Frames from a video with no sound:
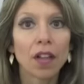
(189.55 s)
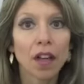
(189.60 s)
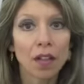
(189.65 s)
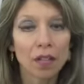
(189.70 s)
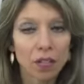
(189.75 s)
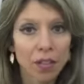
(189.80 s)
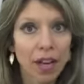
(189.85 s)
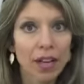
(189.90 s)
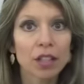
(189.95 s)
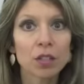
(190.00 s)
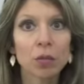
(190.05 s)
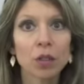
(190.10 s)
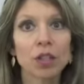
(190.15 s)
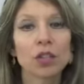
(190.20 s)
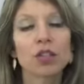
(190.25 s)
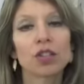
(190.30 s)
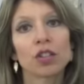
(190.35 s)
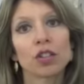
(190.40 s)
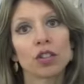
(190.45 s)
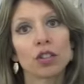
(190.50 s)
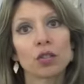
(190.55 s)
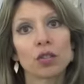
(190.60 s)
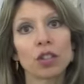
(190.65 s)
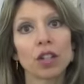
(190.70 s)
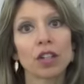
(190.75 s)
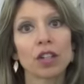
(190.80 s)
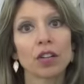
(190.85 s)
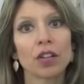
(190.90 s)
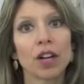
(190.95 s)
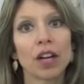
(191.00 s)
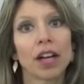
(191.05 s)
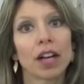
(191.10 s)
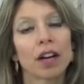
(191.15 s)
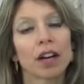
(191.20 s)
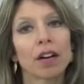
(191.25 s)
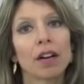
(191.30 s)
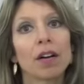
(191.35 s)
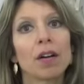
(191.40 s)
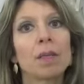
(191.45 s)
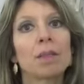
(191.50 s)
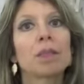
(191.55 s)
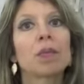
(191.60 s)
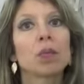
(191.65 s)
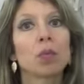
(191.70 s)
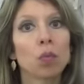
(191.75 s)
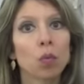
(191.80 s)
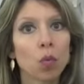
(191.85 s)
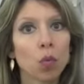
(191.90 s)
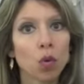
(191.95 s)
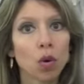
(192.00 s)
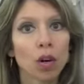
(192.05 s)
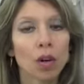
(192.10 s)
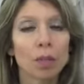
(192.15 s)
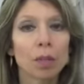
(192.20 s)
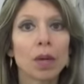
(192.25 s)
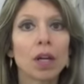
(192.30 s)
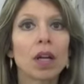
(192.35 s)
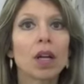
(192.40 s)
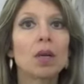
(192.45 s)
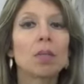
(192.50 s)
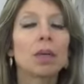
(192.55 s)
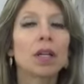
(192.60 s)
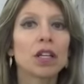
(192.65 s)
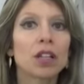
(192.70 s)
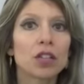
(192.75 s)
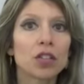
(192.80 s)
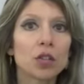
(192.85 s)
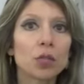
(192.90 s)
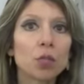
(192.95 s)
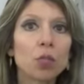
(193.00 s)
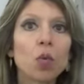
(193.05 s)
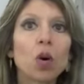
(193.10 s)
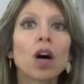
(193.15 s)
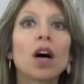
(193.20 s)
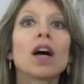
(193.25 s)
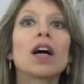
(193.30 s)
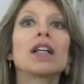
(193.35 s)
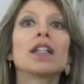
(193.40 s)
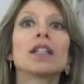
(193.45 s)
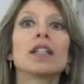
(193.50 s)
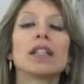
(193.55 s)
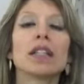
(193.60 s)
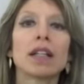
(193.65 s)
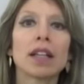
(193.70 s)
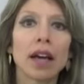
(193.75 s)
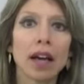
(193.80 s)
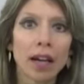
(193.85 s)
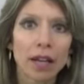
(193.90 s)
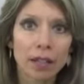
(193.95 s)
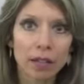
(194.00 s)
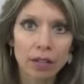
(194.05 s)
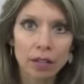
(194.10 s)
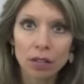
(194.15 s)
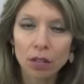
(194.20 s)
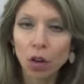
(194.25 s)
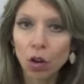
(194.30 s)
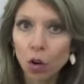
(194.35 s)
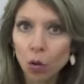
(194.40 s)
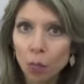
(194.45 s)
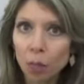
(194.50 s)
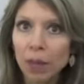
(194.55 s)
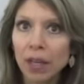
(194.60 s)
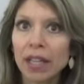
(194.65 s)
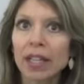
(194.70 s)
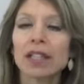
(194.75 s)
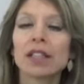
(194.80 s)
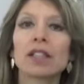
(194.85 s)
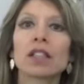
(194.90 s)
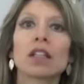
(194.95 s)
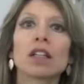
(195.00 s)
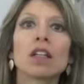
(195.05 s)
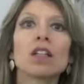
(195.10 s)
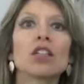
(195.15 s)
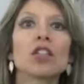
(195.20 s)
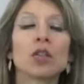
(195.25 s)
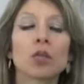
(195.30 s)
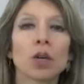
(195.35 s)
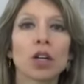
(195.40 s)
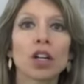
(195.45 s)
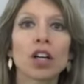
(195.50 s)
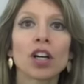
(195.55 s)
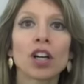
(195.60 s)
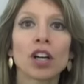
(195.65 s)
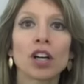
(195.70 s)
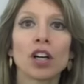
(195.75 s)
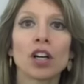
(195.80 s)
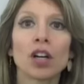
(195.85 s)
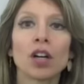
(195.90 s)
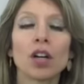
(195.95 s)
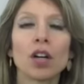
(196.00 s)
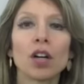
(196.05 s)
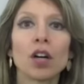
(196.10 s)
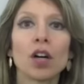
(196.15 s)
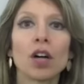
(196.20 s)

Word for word: And that's what you should use on your hair, warm, because you want that opening to, to occur.